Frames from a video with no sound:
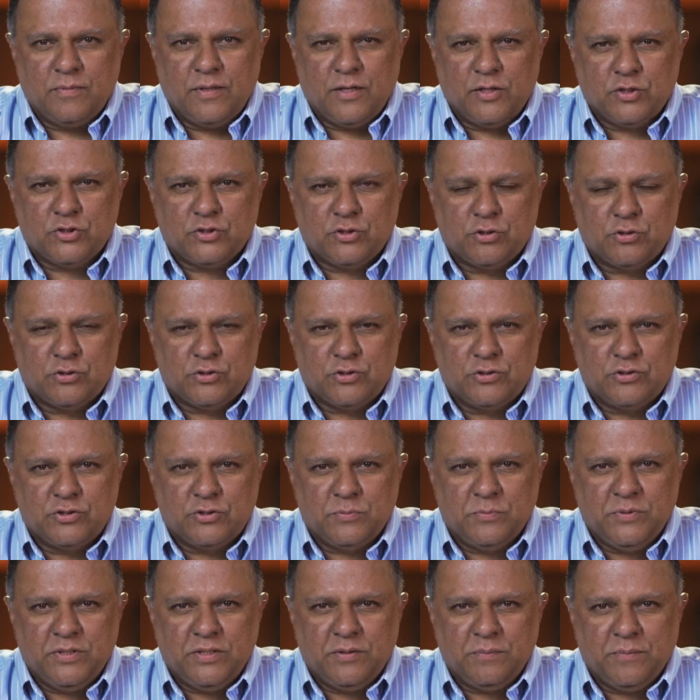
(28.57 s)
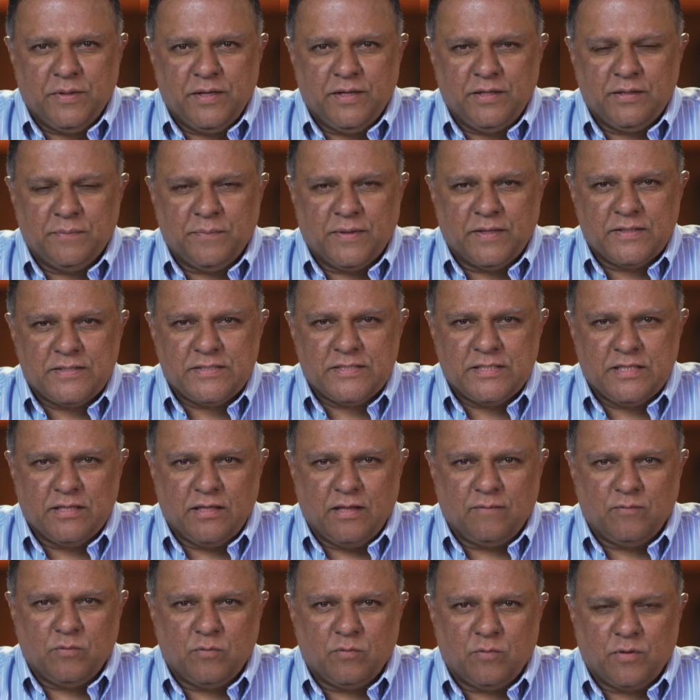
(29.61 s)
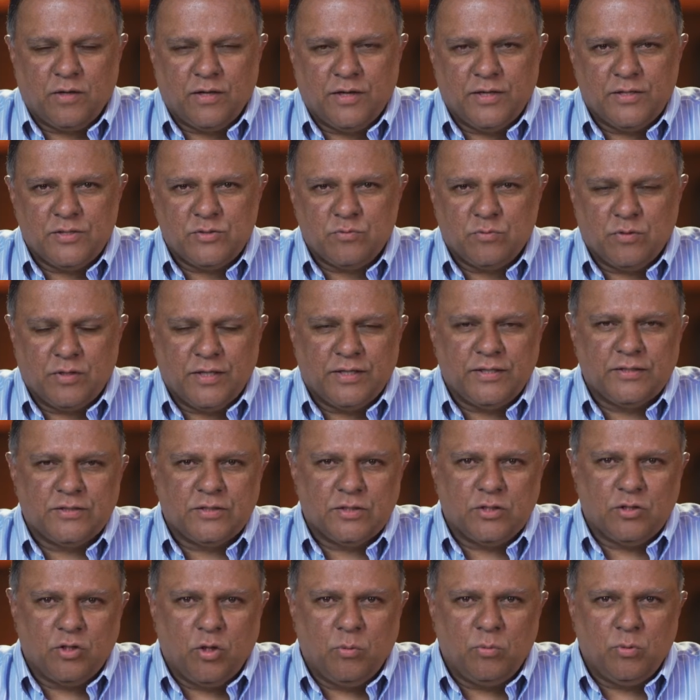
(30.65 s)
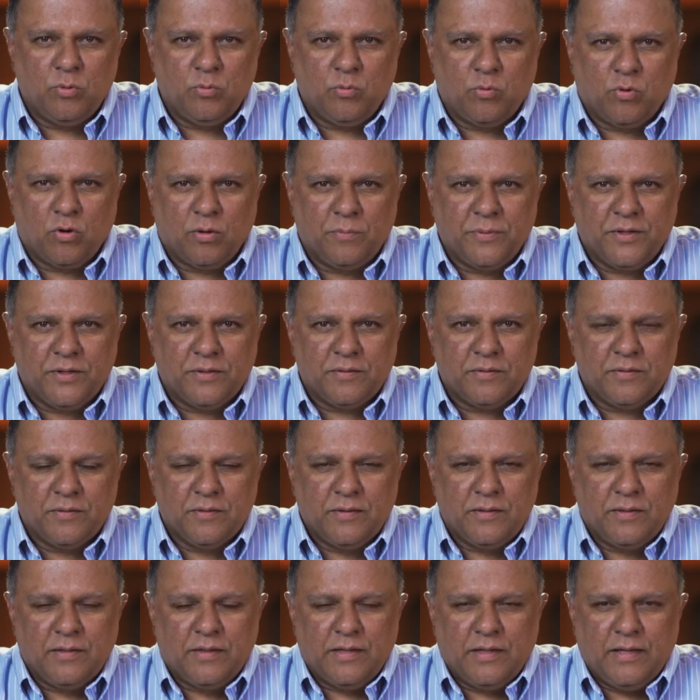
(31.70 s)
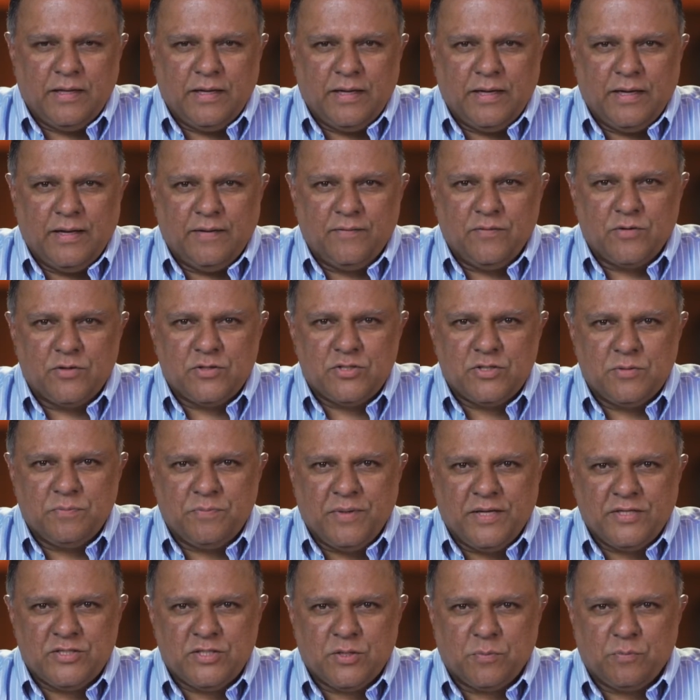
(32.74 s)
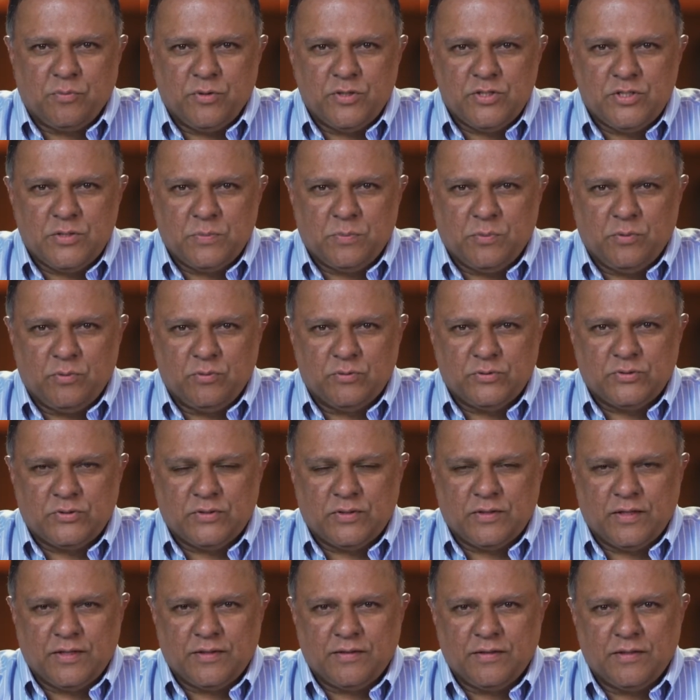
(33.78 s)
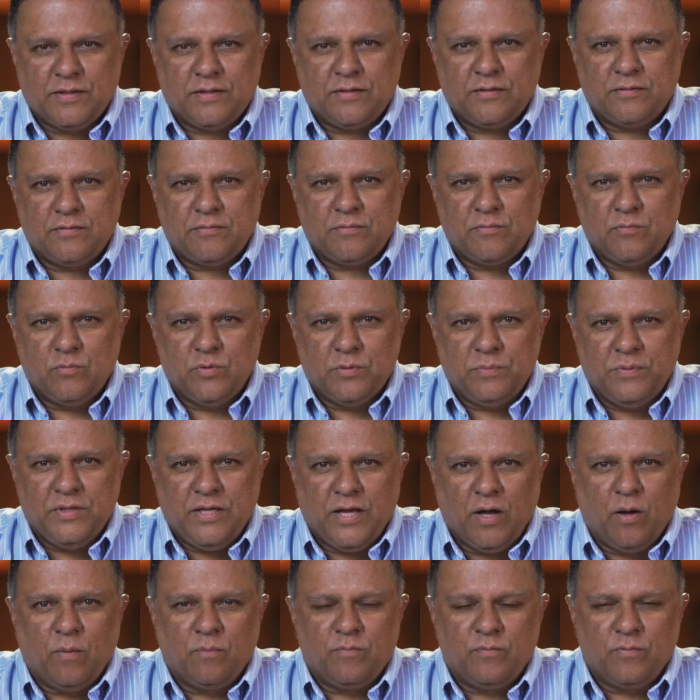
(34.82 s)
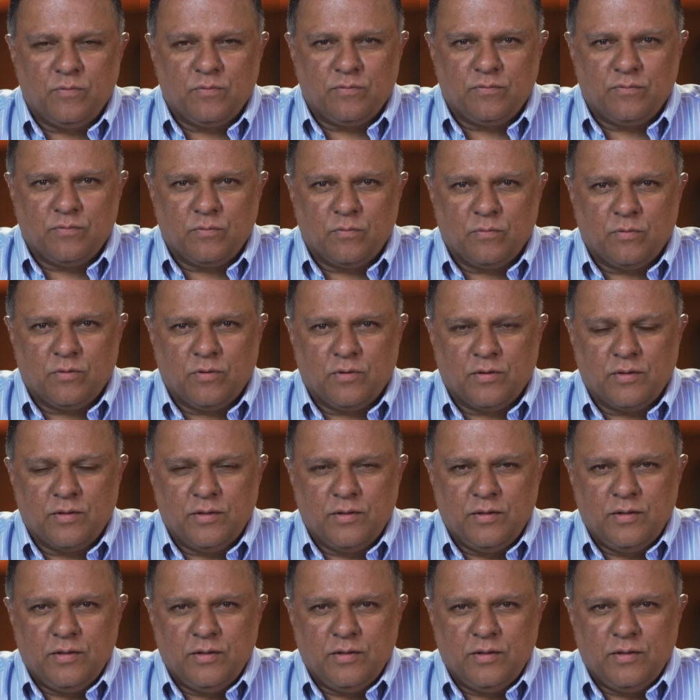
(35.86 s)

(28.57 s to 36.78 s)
assertions being made about sea level rise related to global warming, and there are some basic principles that I think would be helpful for